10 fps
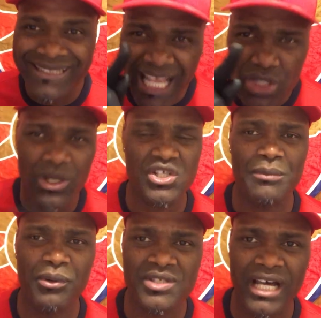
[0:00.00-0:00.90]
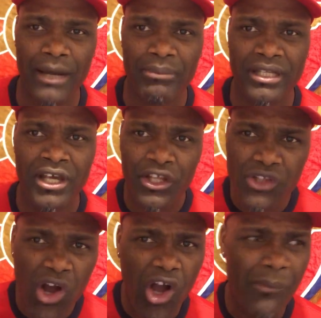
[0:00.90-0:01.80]
That's what's supposed to happen.
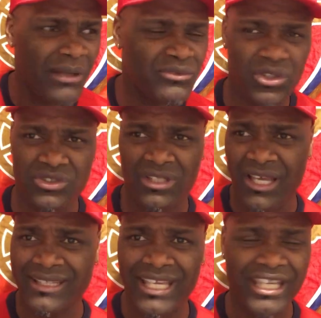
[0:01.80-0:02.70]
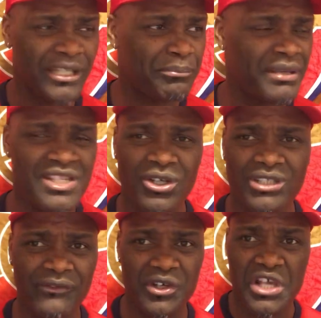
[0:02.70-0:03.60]
Don't come and just taking the piss
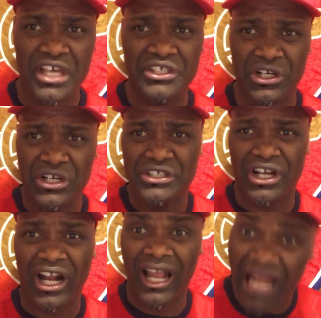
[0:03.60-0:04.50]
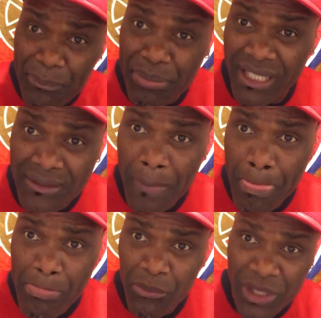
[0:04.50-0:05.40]
out of us. You're clapping
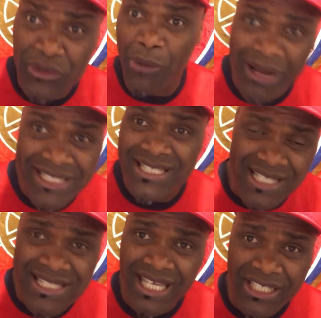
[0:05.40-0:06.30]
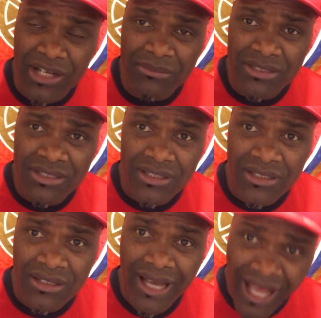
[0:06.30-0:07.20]
when nobody's in the stadium.
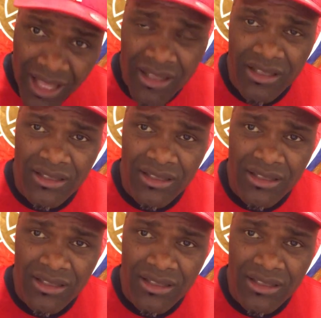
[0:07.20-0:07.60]
Huh?